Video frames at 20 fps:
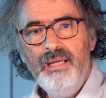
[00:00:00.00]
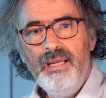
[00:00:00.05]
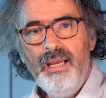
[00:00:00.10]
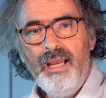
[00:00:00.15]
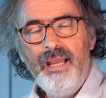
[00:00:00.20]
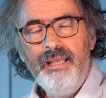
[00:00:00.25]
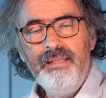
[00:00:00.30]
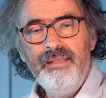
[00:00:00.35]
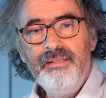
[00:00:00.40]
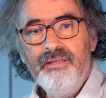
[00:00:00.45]

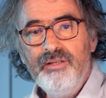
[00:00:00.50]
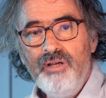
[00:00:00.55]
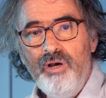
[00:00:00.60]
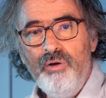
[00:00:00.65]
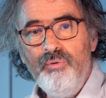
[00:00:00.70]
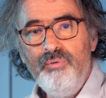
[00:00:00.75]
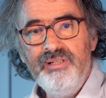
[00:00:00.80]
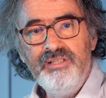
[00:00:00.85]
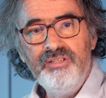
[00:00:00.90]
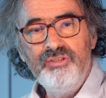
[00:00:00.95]
And the
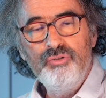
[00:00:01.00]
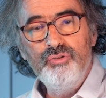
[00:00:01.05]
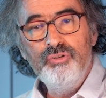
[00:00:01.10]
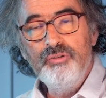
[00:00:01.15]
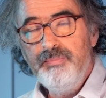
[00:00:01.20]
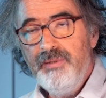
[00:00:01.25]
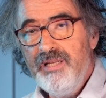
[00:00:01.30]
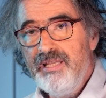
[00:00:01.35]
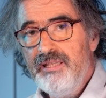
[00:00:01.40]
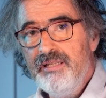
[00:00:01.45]
goal is to
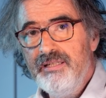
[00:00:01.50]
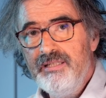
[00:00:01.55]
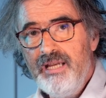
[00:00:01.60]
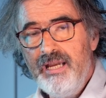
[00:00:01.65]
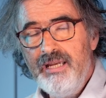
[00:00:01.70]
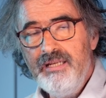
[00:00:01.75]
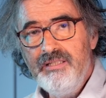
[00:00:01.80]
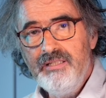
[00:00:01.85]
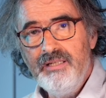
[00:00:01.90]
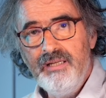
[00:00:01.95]
split the
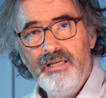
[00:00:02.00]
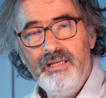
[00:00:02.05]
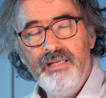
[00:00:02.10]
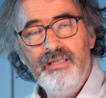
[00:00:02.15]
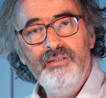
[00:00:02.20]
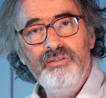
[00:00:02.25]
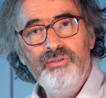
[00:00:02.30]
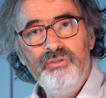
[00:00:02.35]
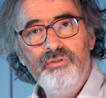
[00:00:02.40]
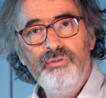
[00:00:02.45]
data
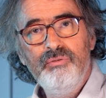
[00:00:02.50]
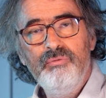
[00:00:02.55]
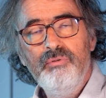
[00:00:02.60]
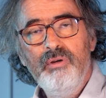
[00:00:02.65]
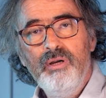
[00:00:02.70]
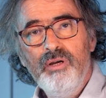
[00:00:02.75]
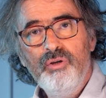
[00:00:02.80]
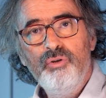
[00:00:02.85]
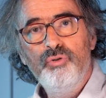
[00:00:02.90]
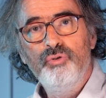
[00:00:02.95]
into
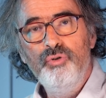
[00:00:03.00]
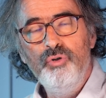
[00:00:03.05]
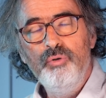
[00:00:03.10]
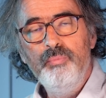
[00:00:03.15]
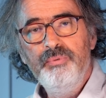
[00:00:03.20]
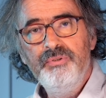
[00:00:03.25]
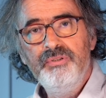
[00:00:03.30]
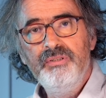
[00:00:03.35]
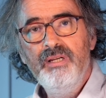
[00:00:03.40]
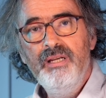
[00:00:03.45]

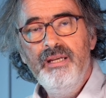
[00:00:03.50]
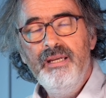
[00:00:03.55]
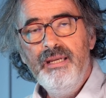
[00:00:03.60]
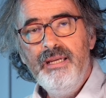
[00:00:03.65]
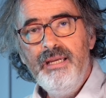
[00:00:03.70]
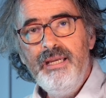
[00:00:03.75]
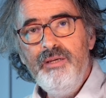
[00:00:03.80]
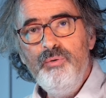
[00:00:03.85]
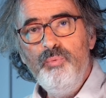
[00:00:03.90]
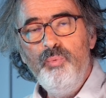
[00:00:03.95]
groups
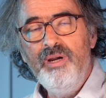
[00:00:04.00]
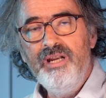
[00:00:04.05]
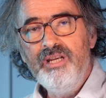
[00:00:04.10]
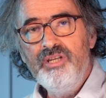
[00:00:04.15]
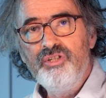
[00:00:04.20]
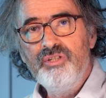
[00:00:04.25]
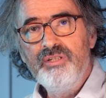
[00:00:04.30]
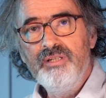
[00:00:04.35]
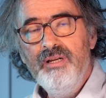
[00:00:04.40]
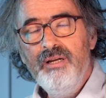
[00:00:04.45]
in
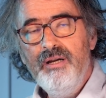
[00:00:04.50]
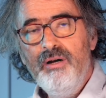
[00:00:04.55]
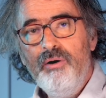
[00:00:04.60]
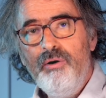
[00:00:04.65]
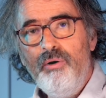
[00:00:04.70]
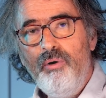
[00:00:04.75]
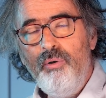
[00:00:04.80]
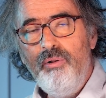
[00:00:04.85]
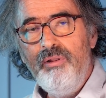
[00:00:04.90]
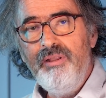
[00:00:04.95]
which
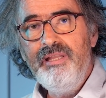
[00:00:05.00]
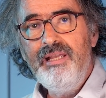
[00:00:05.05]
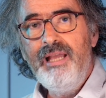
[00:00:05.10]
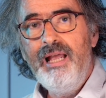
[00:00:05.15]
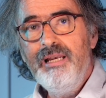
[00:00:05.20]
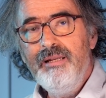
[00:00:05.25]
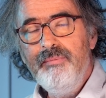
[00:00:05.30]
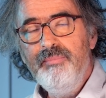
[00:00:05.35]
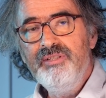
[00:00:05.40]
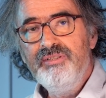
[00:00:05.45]
all the
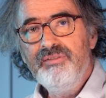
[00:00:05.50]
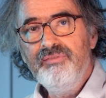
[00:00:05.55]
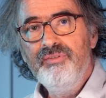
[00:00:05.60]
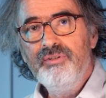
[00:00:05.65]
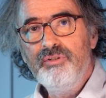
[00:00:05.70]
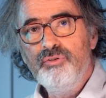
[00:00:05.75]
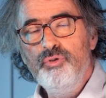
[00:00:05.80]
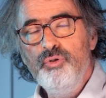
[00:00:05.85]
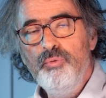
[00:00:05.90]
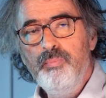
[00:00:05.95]
elements of
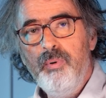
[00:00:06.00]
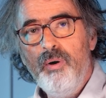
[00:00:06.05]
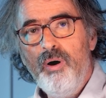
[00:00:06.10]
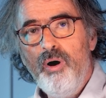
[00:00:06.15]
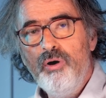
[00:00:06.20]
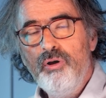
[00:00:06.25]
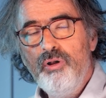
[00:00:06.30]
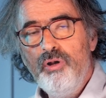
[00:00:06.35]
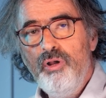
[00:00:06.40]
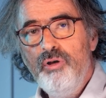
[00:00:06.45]
the group
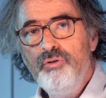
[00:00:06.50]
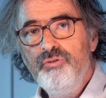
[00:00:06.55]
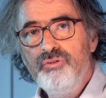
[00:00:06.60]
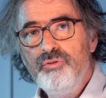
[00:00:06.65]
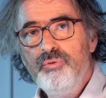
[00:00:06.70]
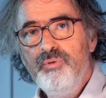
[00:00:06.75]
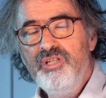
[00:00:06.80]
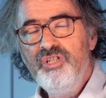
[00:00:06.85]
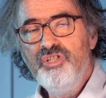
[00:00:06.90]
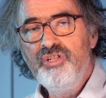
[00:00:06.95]
are close
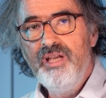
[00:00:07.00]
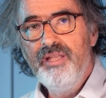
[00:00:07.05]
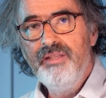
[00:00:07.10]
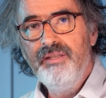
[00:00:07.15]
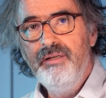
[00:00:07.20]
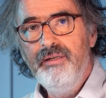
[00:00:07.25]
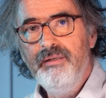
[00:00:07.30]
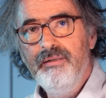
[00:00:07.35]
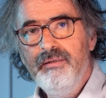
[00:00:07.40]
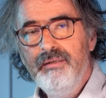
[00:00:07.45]
to each
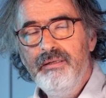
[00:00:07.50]
other.